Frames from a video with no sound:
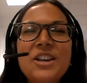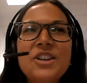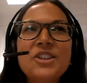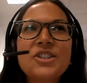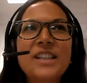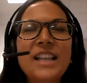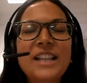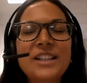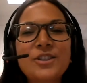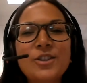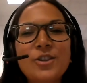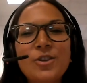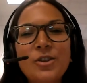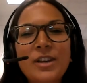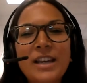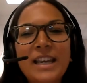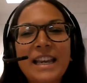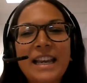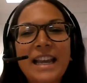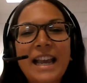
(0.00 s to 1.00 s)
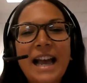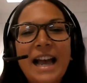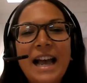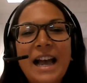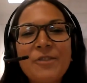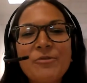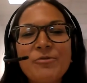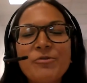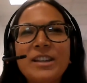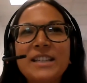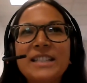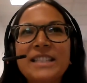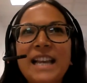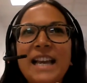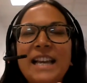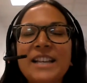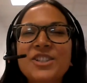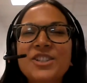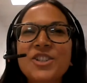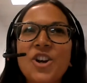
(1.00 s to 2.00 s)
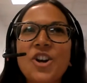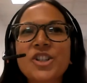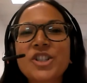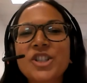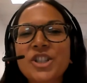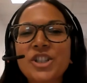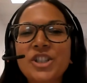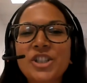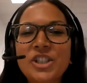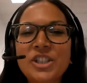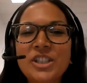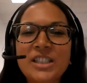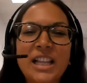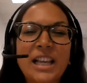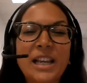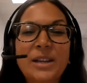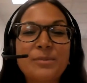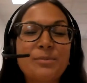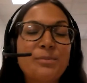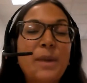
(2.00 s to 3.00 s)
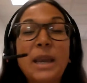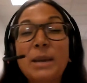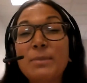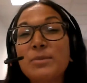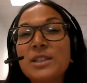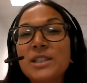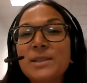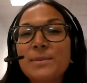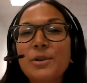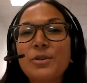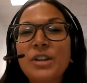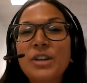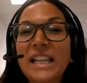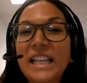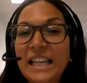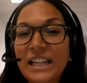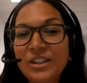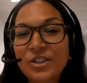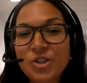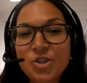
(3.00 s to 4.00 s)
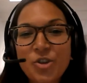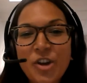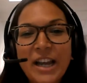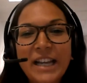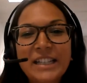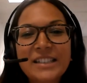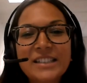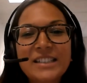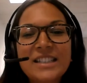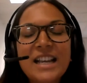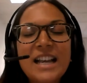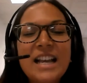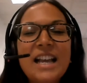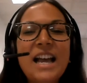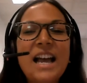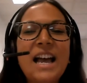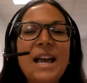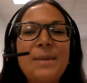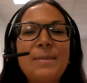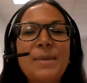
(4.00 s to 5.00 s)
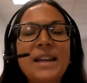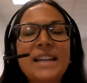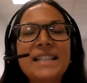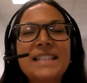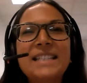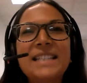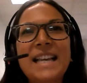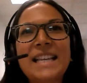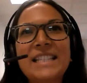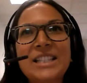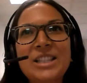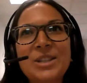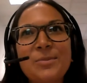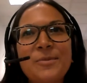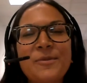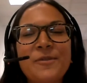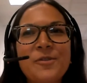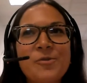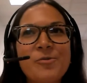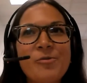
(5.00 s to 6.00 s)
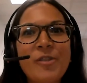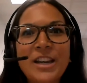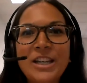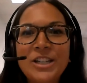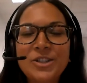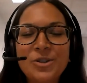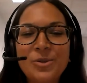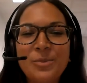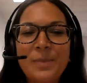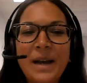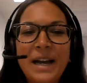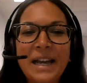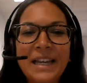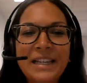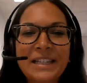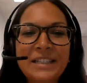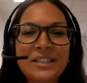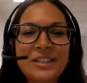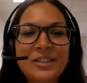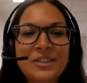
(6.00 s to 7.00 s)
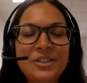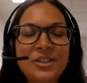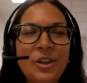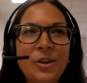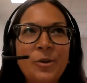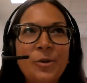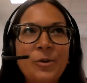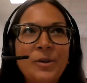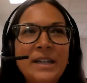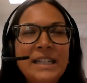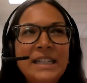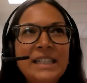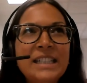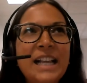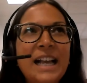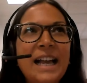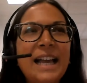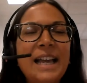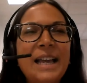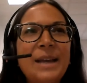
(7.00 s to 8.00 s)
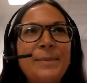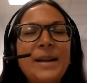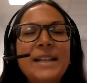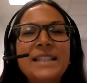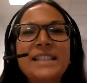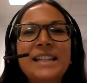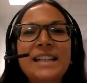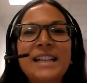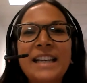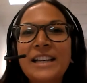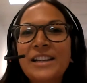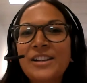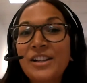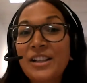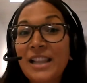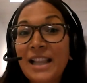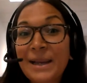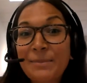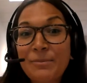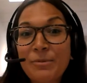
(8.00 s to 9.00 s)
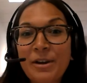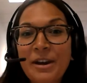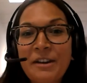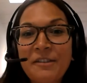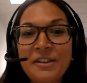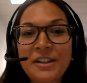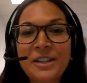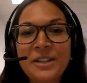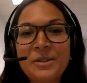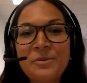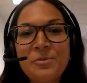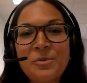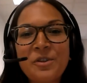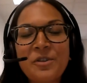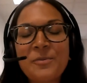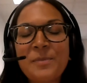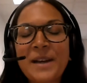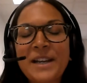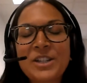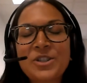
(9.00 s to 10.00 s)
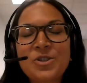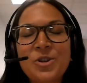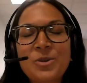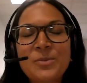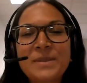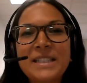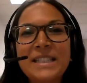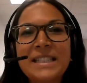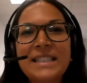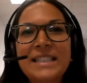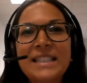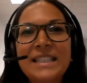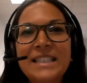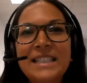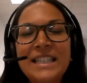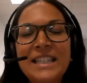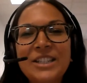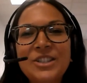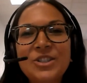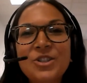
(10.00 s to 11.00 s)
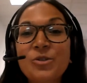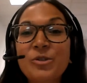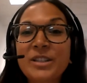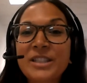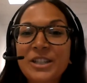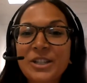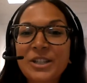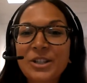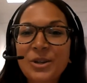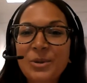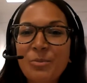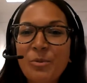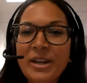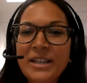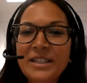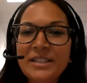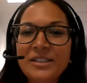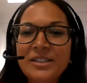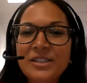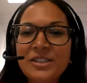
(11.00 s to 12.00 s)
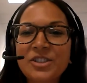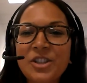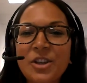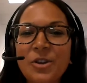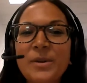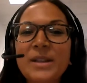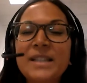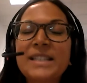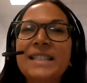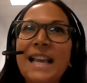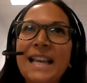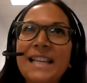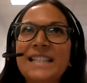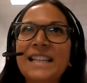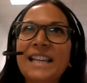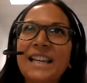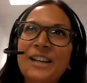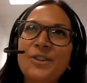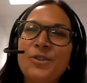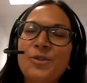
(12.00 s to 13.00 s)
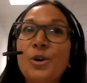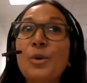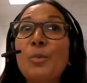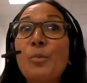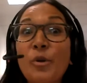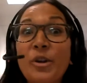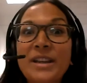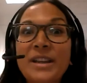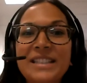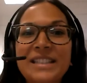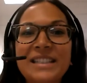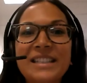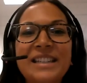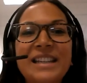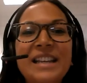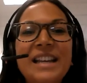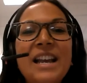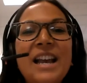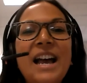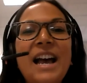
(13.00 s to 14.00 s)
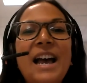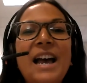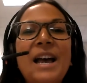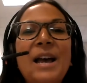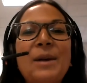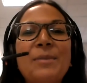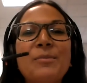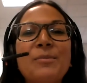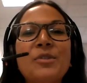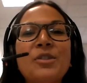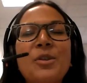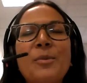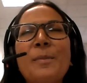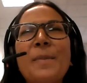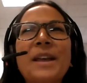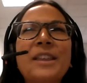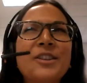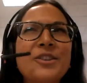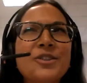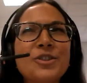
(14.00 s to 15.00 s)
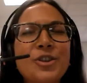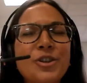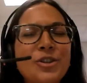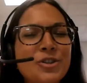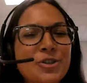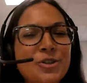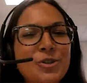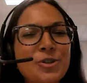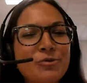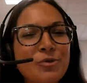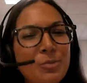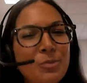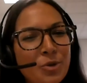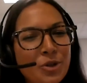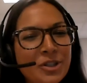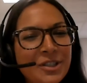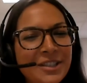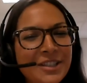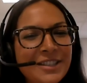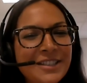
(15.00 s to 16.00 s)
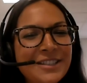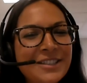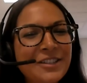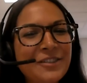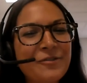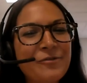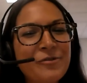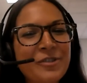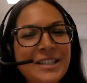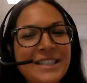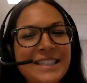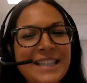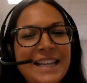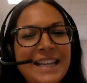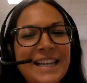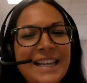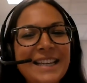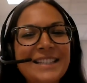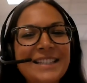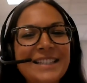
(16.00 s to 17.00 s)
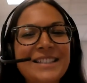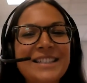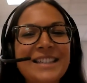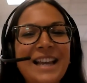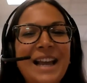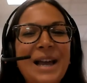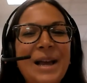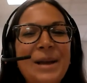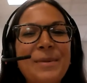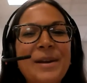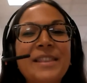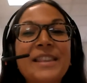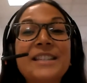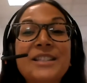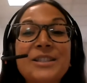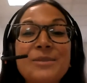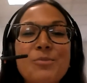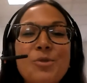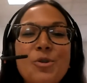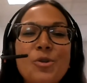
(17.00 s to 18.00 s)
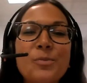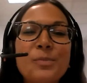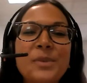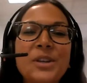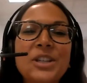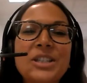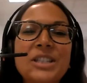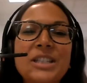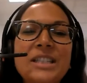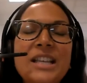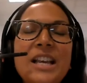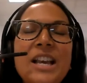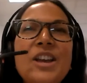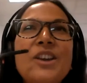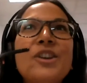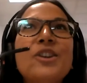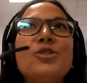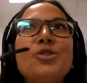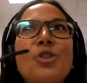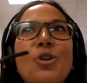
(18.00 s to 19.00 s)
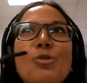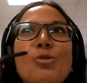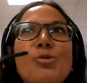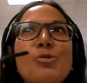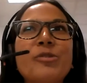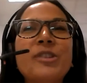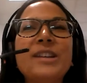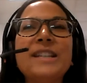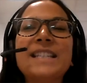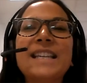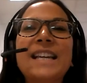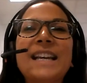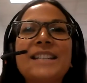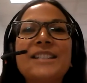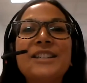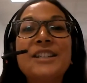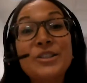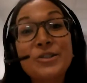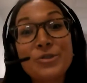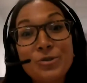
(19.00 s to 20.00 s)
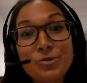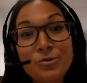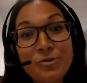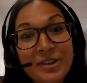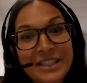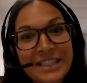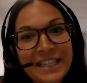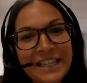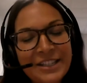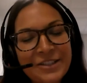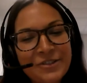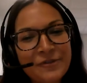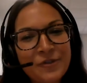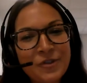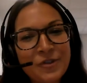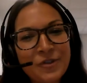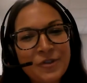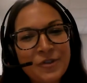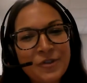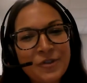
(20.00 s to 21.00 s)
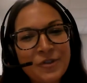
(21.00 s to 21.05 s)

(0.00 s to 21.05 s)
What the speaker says: So that's looking at research articles like papers about clinical trials and assessing them for racial bias. So as a clinical librarian, one of my jobs is to teach critical appraisal, so assessing or appraising the methodological robustness of research. And this is important because not all research is good research, unfortunately.